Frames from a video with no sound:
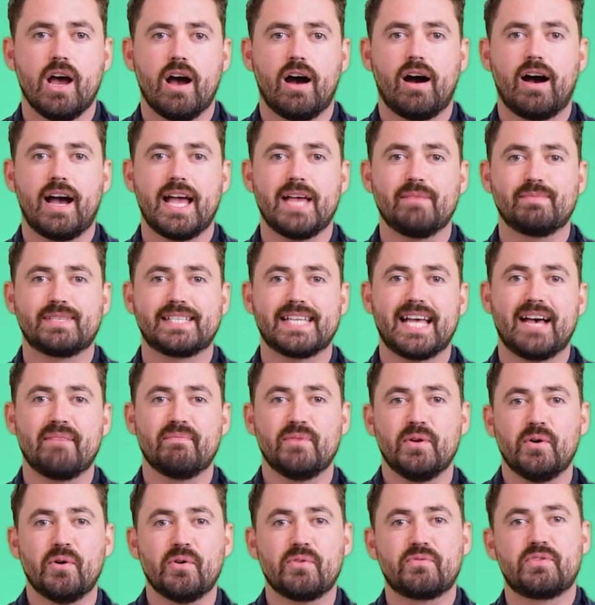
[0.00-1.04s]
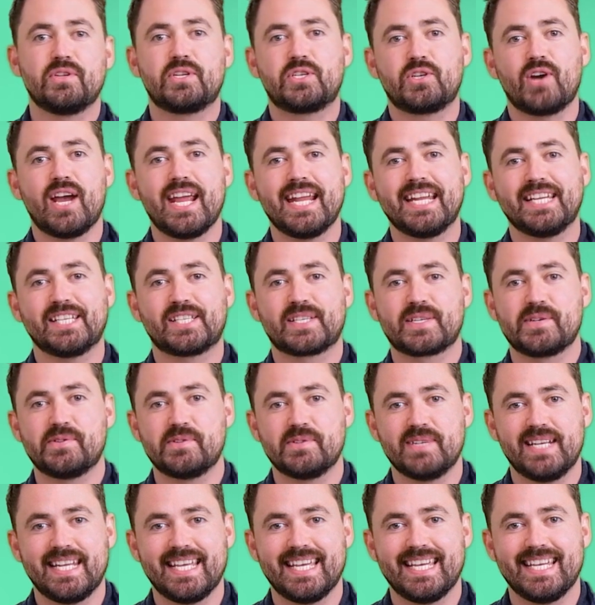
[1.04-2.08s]
I am Sam North, the trading
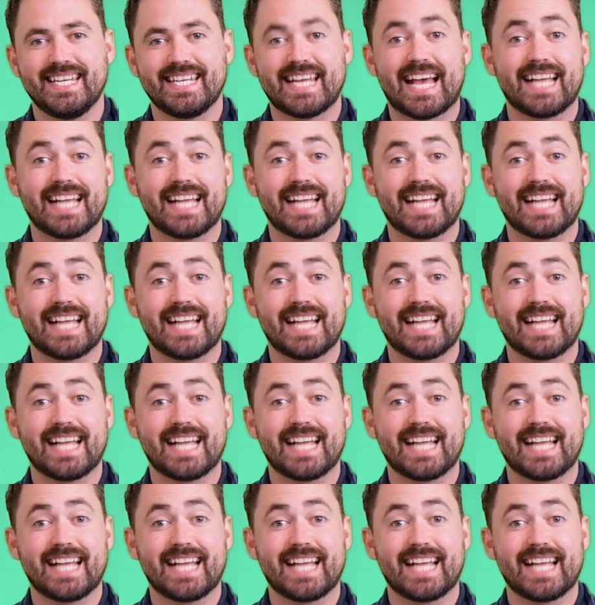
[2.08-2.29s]
school lead,